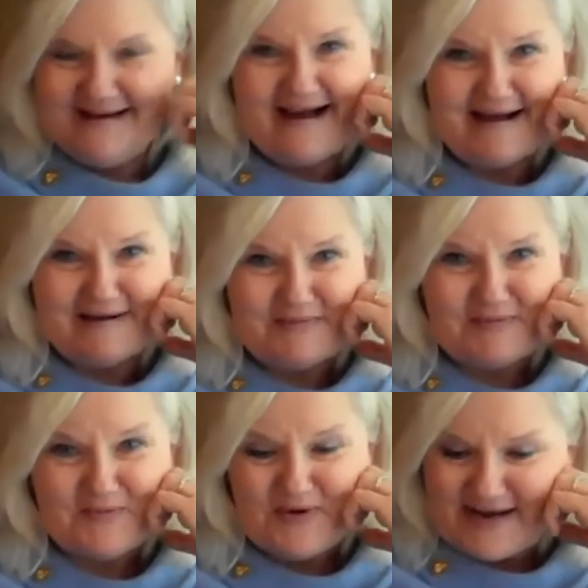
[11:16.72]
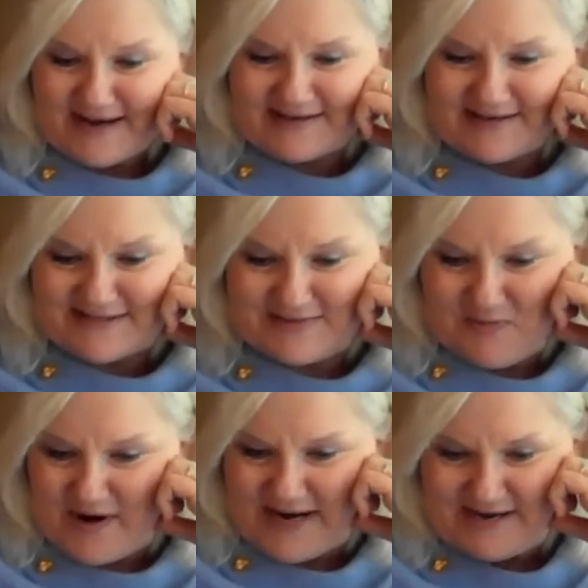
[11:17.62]
What
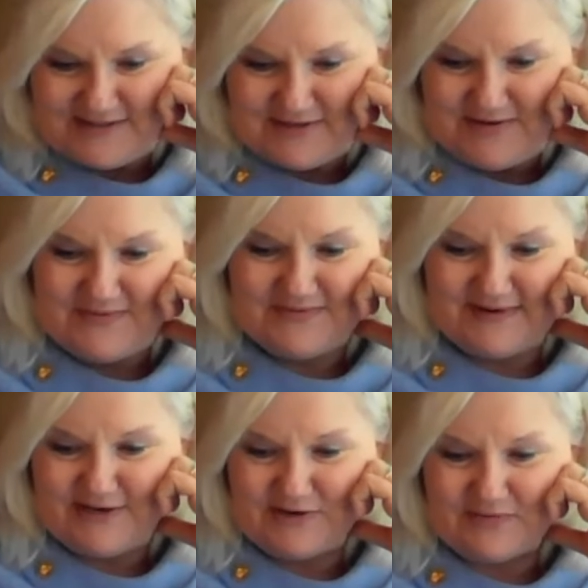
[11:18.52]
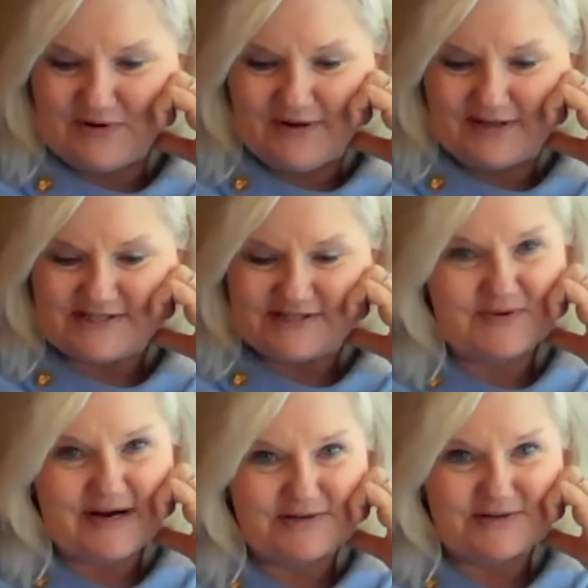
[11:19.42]
do you do in your role as
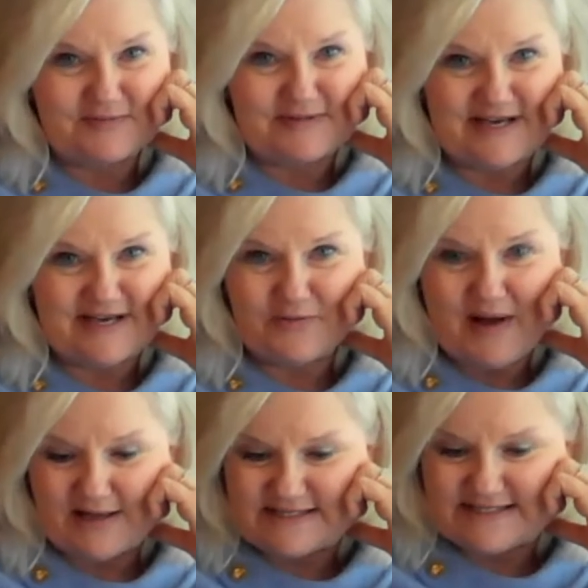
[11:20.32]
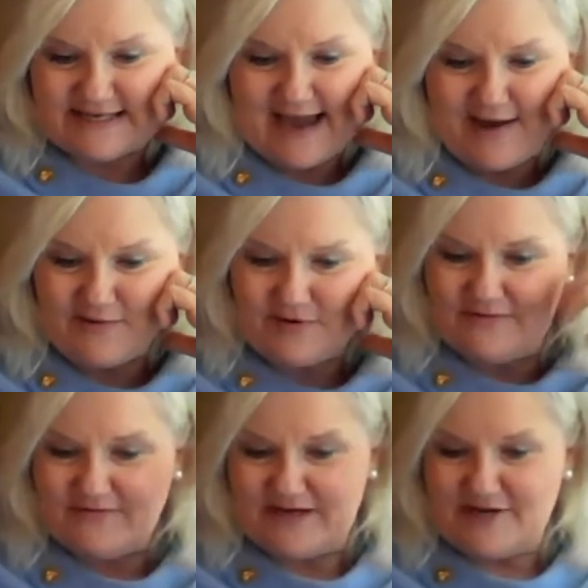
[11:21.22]
Director of Women's Health Policy? How do you
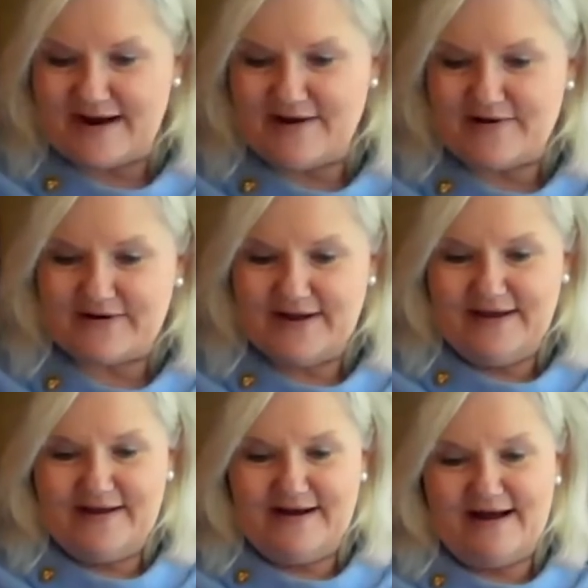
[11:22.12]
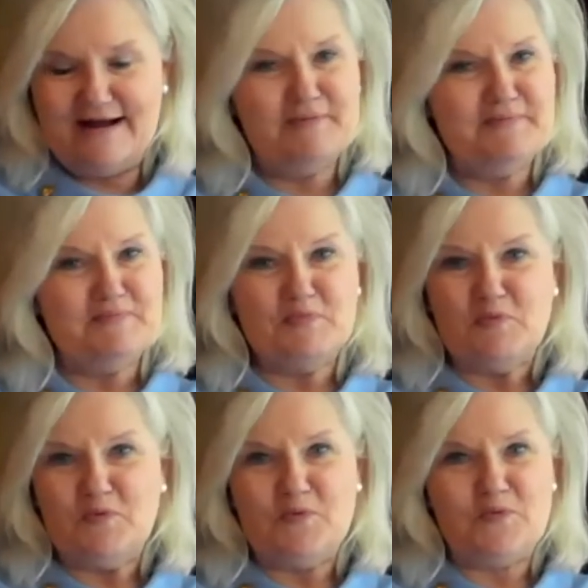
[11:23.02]
figure out
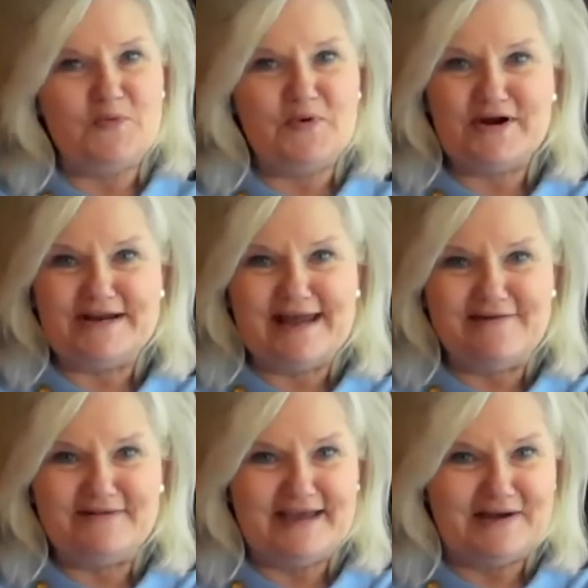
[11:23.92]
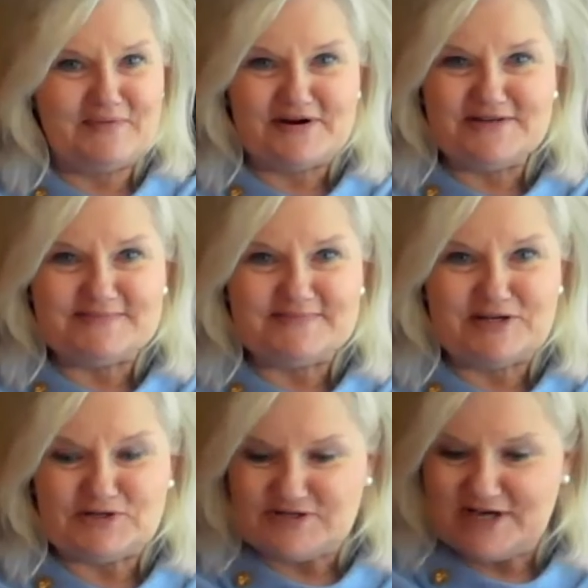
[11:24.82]
where you navigate, where you
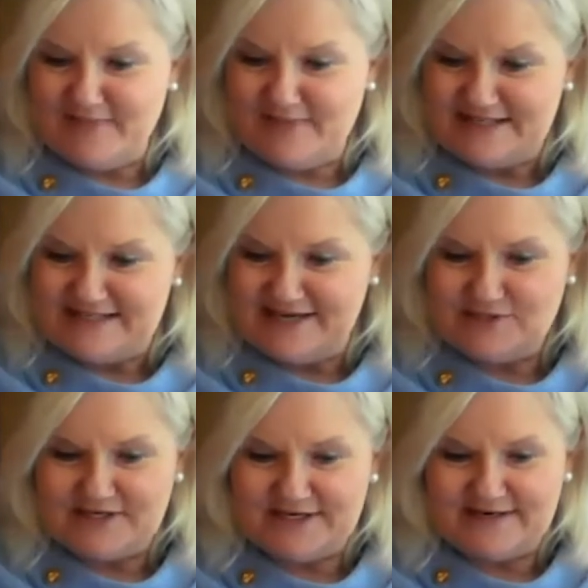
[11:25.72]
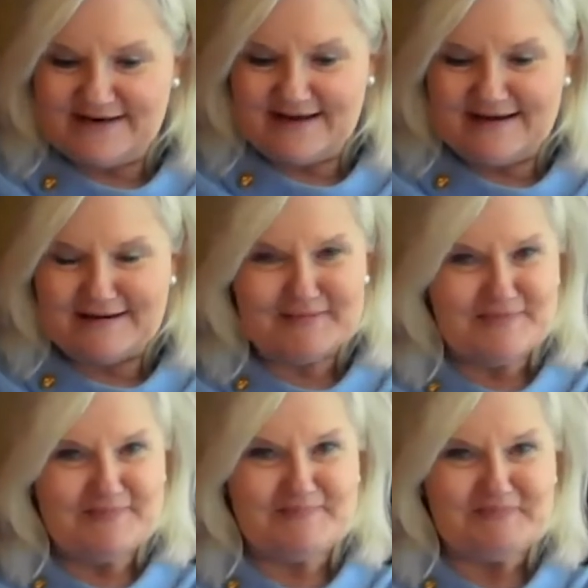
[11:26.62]
spend your time and attention?
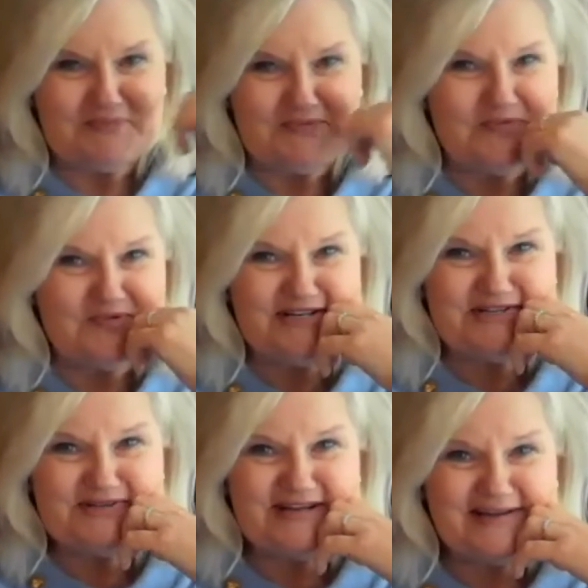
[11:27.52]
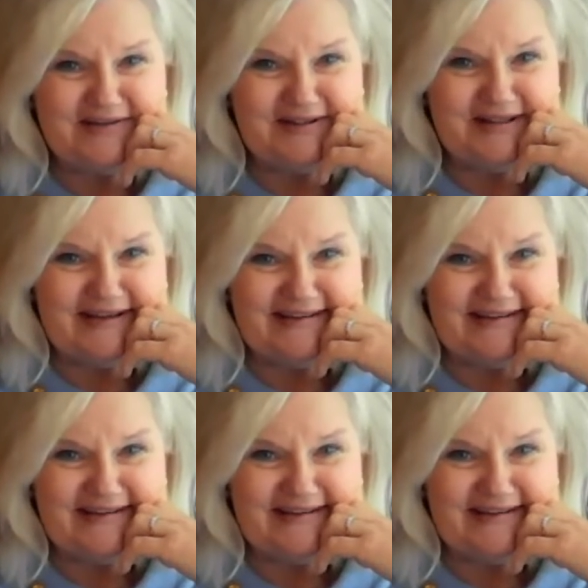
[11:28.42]
What does your day look like?